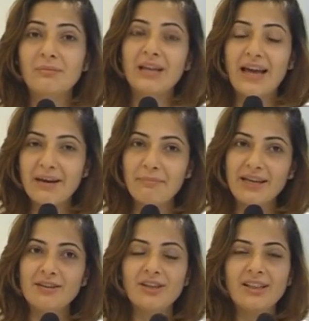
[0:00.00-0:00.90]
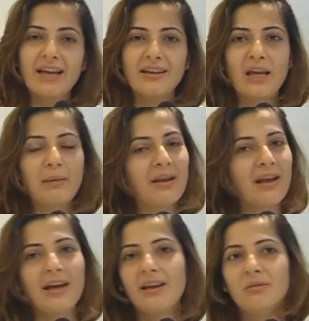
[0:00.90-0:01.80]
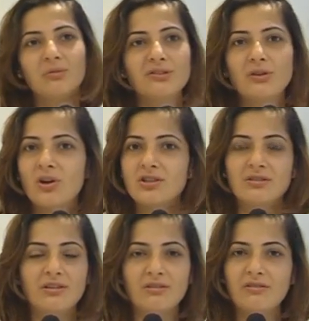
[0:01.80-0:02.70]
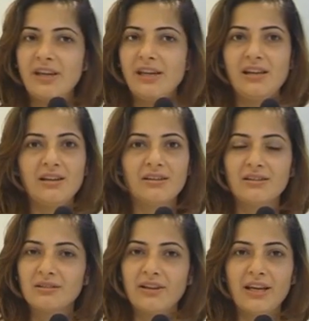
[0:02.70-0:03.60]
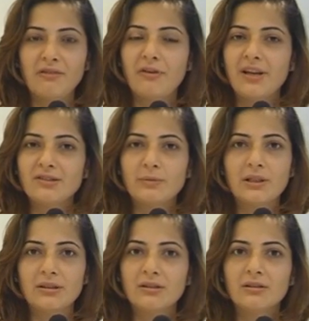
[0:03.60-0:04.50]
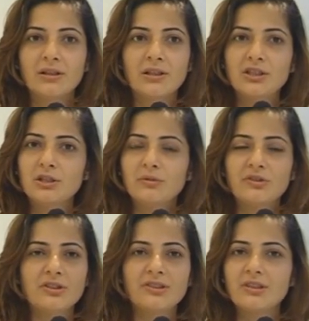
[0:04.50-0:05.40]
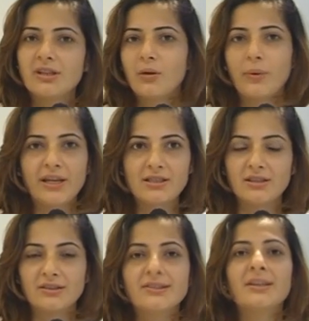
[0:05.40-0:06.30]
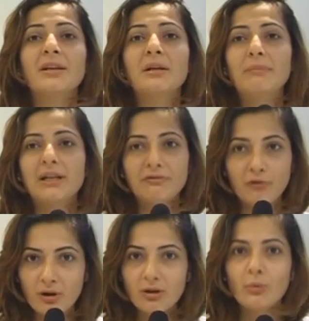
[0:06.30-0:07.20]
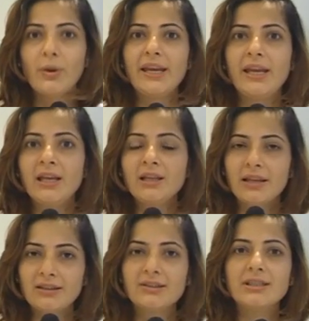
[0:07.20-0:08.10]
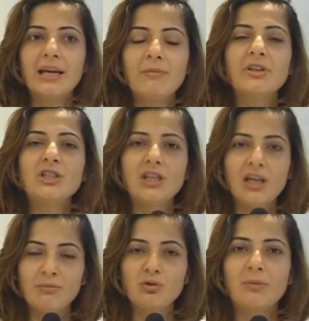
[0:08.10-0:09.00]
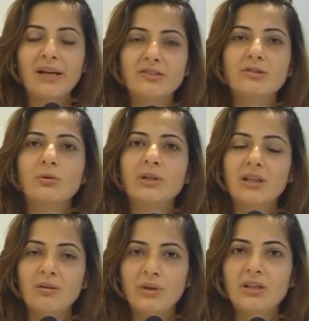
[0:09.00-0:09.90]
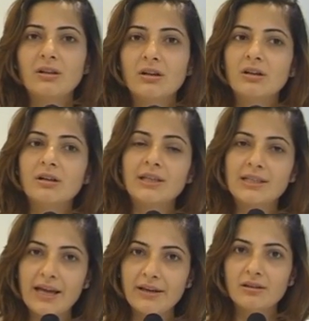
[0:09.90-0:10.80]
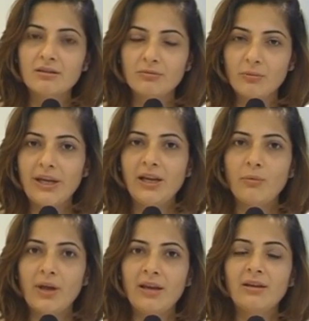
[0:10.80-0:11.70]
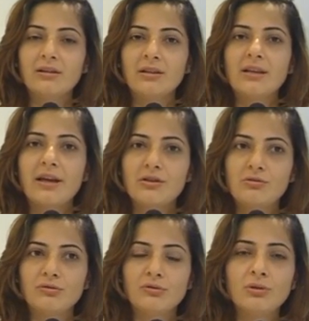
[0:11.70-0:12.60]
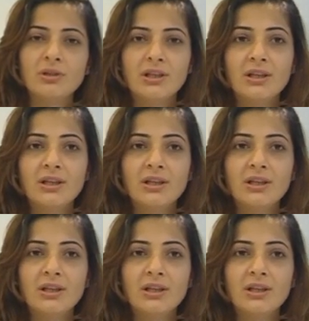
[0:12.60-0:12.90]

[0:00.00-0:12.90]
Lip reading: But I had met her at that time, and I was not very great friends with her. She was just an acquaintance. But for her wedding, that's the time when she came to my store, and then we did her entire wedding wear, her entire trousseau.